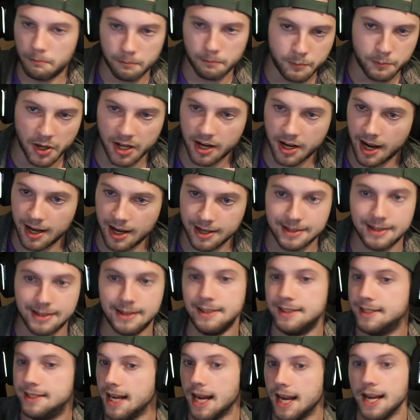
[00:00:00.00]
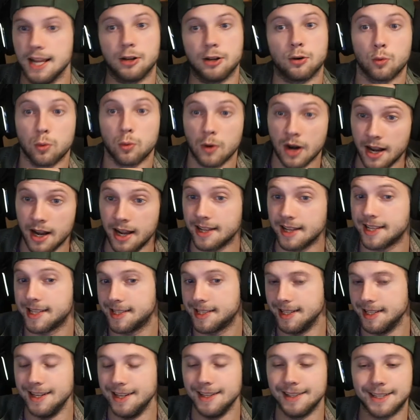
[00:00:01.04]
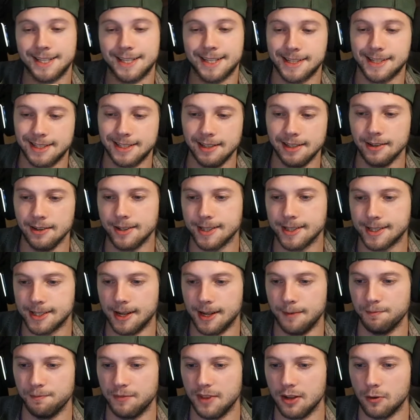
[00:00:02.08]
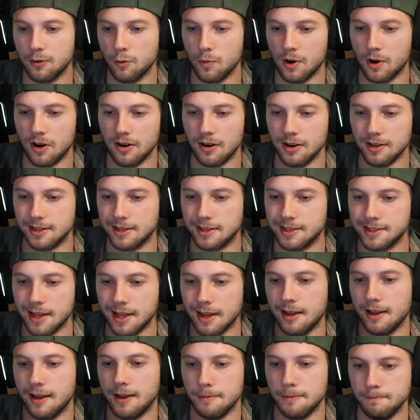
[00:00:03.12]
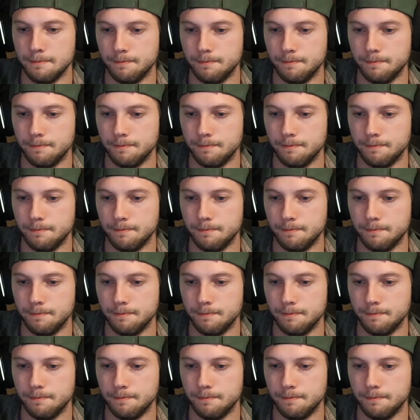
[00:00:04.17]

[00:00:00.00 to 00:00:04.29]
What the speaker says: But I digress, it's still something where it's neither